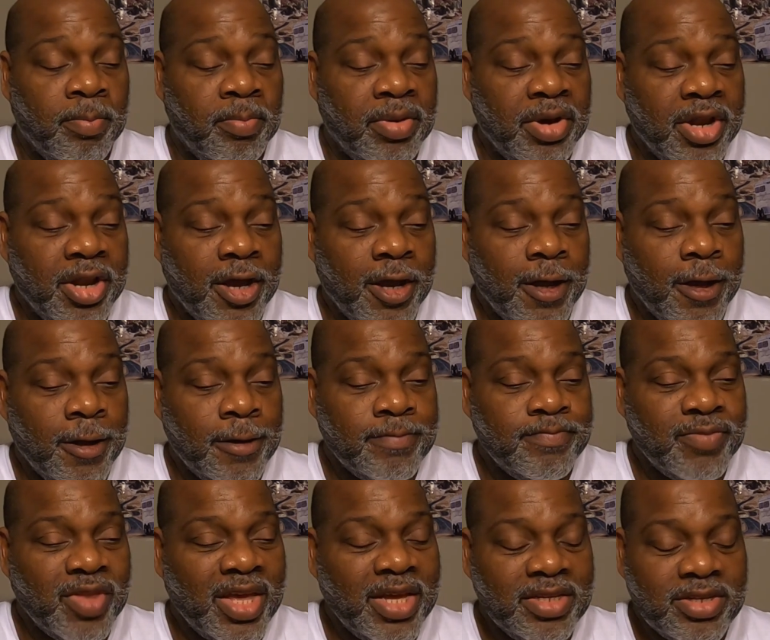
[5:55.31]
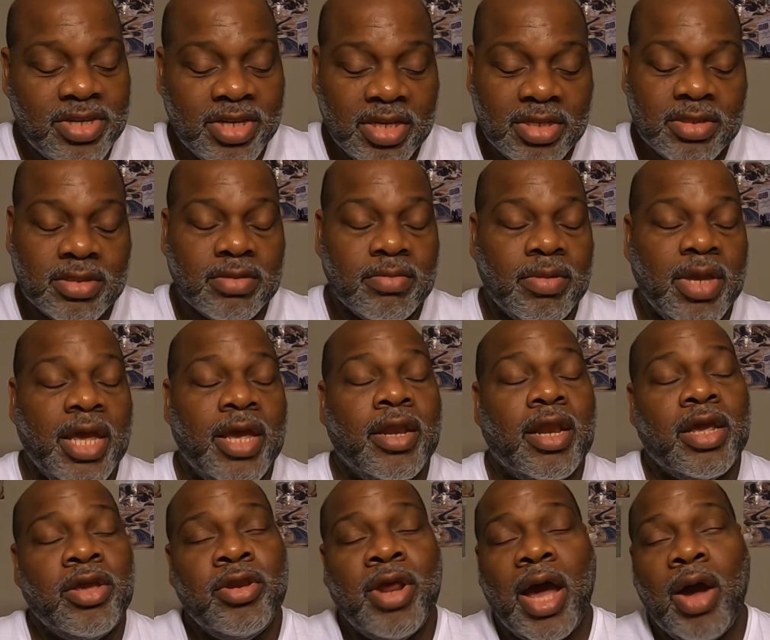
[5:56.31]
But um, it just,
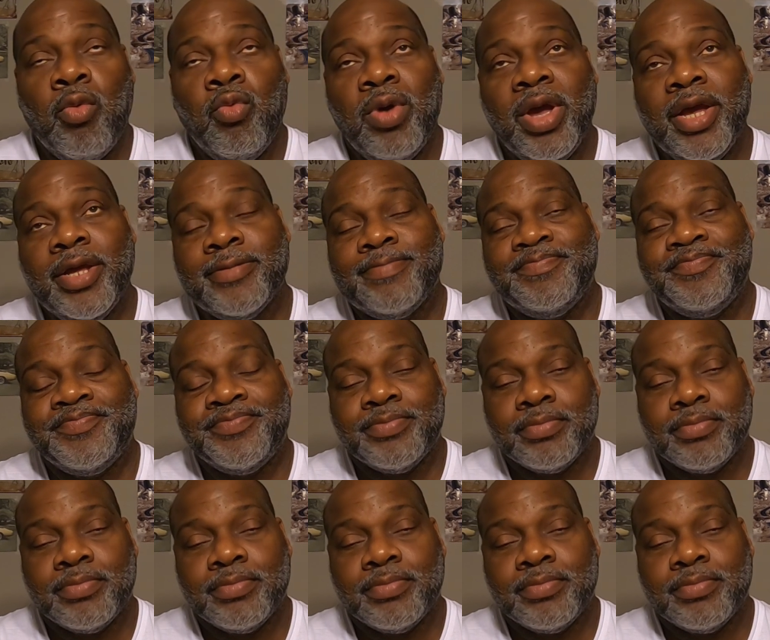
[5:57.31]
it you know, I went,